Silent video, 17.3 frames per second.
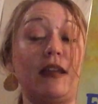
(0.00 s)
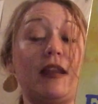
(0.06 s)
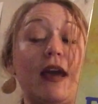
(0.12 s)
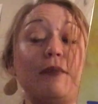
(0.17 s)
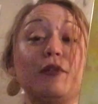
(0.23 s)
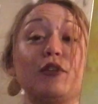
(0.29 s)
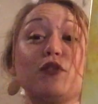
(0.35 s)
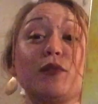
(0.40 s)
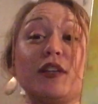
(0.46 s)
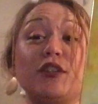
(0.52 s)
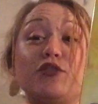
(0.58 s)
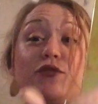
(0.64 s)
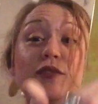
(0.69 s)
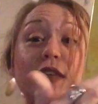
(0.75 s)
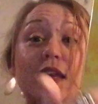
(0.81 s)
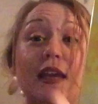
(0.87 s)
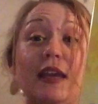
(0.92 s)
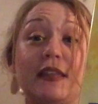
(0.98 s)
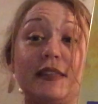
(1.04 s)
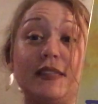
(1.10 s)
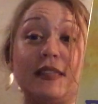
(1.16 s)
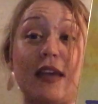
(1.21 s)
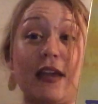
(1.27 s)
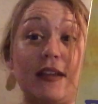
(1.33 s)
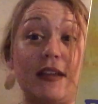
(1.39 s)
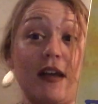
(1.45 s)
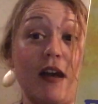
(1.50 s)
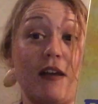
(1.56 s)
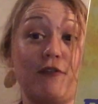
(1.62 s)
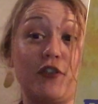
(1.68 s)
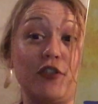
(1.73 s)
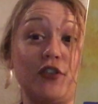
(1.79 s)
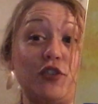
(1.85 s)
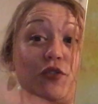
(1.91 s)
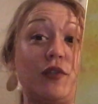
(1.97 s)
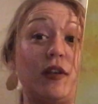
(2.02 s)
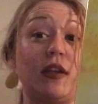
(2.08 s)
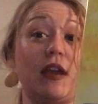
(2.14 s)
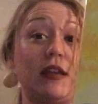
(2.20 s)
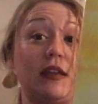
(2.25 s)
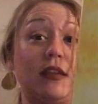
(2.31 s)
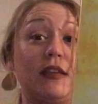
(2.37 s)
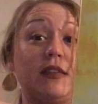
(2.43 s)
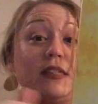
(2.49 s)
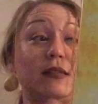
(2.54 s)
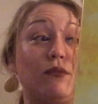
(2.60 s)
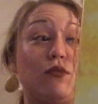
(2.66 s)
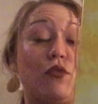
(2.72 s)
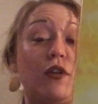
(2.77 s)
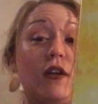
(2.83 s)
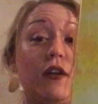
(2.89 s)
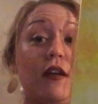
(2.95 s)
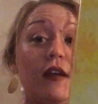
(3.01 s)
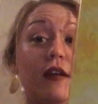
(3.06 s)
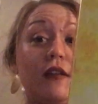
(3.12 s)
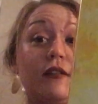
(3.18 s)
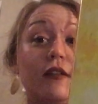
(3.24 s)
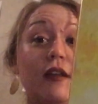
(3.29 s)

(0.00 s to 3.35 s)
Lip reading: And I'm going to read you the inside cover so you can kind of get some more